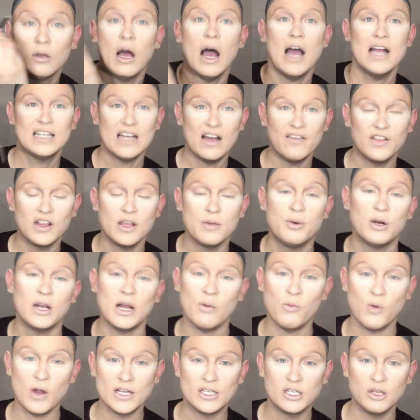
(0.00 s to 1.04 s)
I definitely put
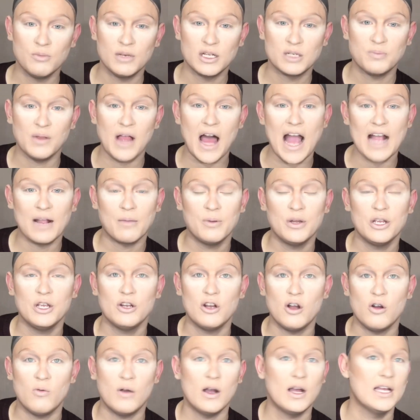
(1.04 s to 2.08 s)
on way too much black, but you
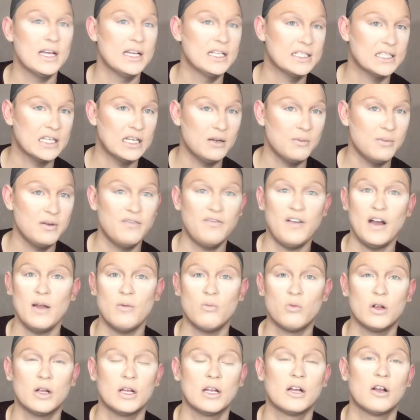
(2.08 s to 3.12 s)
know what? It's going to be
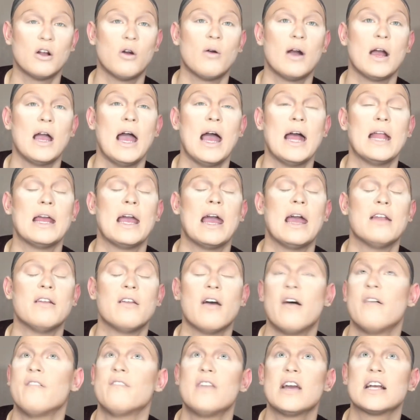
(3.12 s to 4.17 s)
fine. We're going to go ahead and
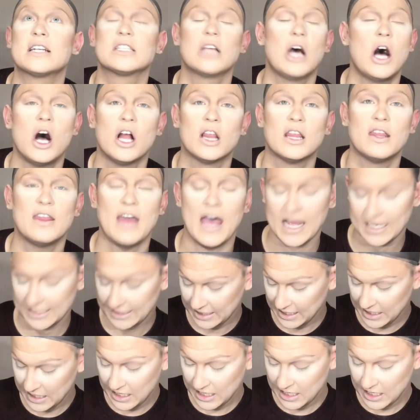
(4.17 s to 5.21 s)
fix all of
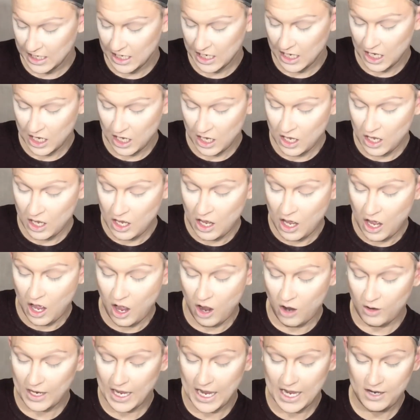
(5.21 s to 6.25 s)
that.
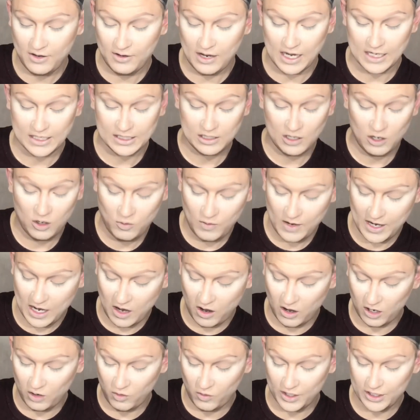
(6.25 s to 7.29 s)
Okay, you guys, so we
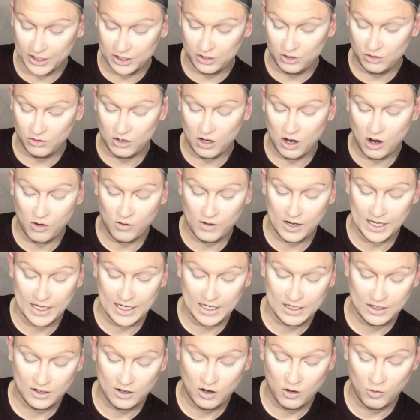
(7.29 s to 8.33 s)
are going to go
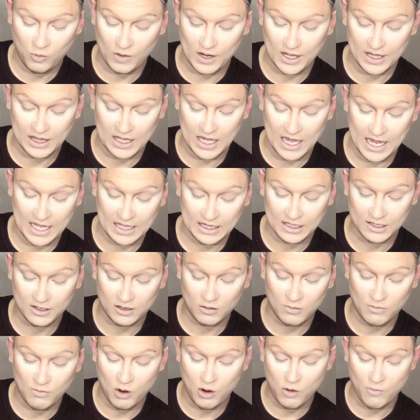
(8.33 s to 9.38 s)
in with a
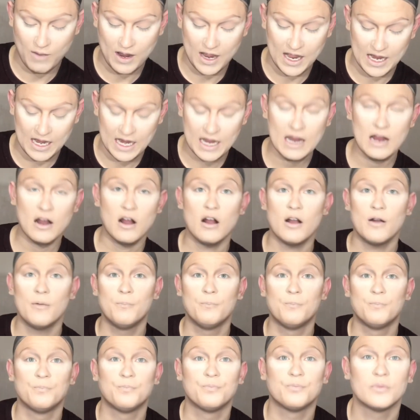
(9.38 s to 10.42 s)
little moment here.
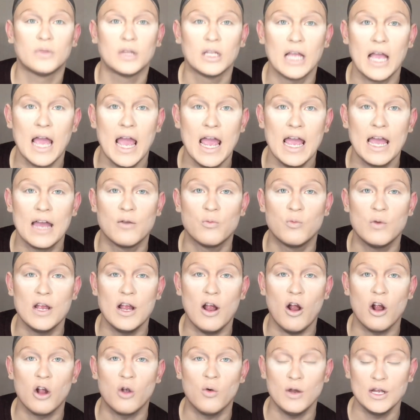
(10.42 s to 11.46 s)
And
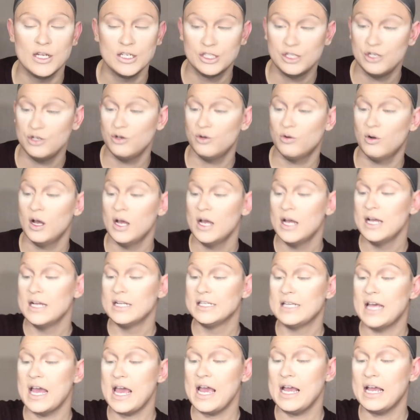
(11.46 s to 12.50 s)
we are going to
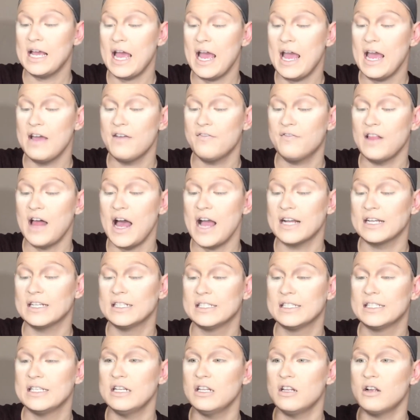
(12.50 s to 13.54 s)
take a flat
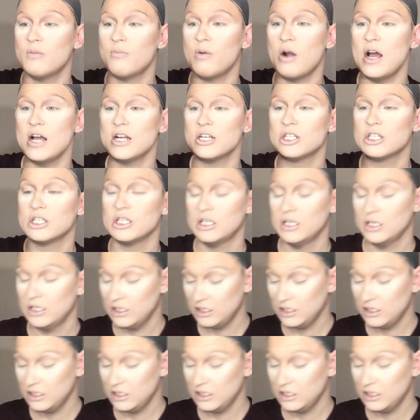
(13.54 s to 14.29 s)
concealer brush.